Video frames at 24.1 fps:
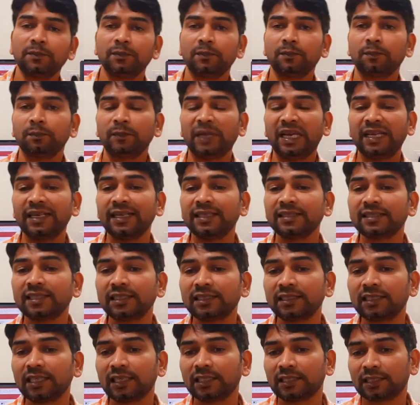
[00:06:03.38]
managing
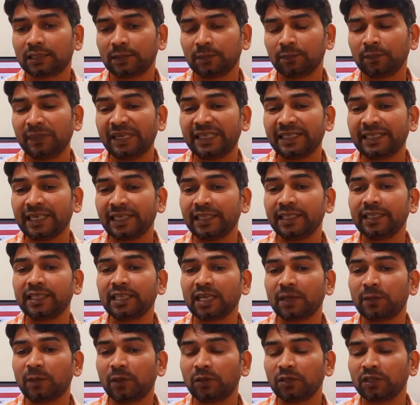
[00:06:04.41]
that metadata
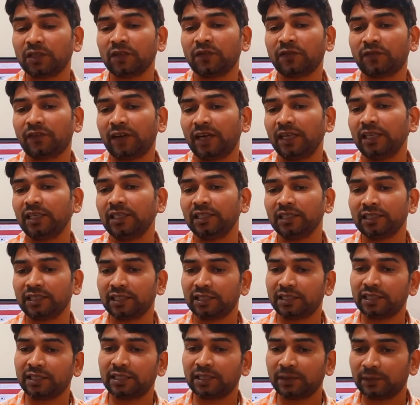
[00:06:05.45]
about the file in a
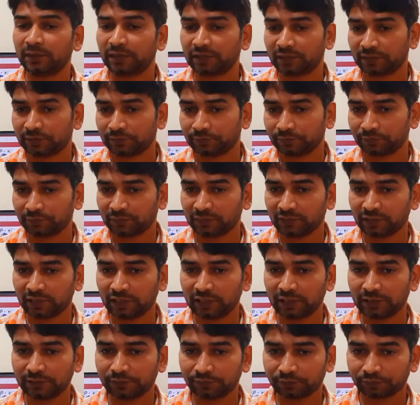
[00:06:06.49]
database,
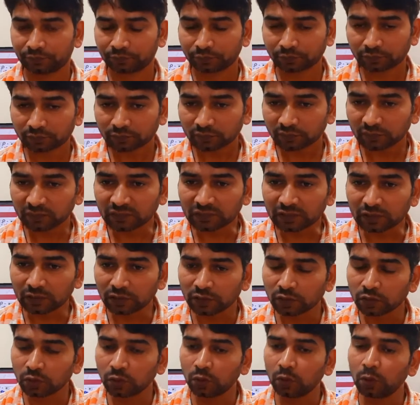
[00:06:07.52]
right?
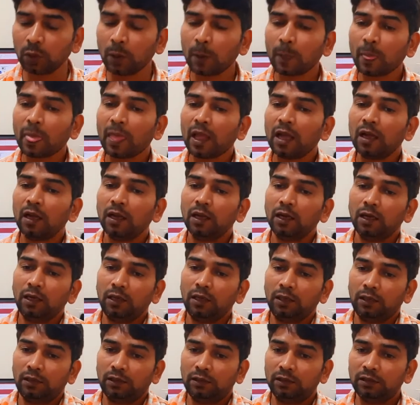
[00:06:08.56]
So
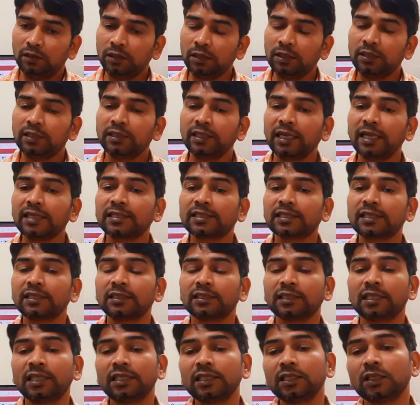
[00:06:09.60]
next,
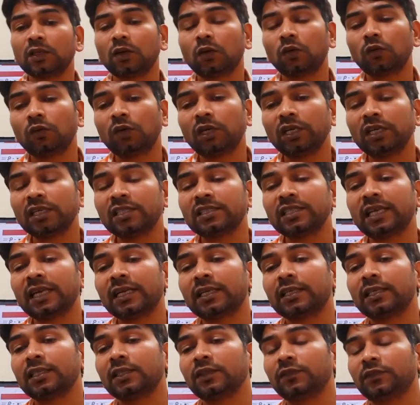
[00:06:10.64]
think what
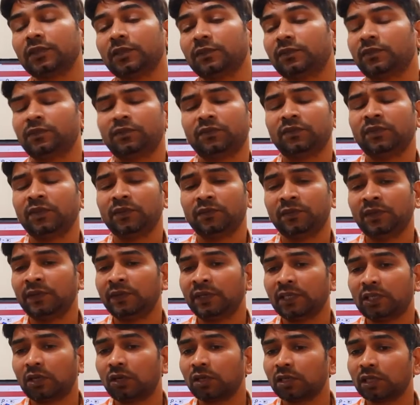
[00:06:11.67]
exactly we were
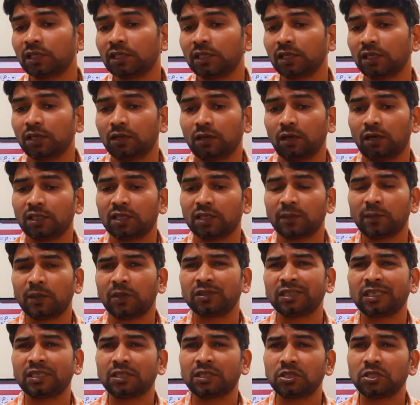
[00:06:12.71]
talking a lot
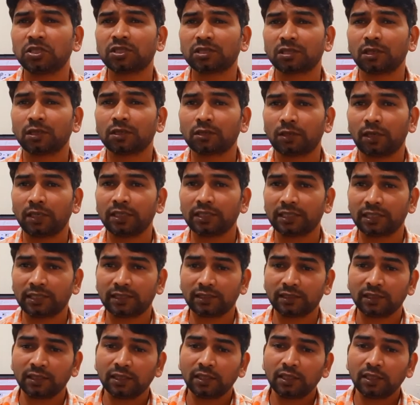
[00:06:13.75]
about the digital content.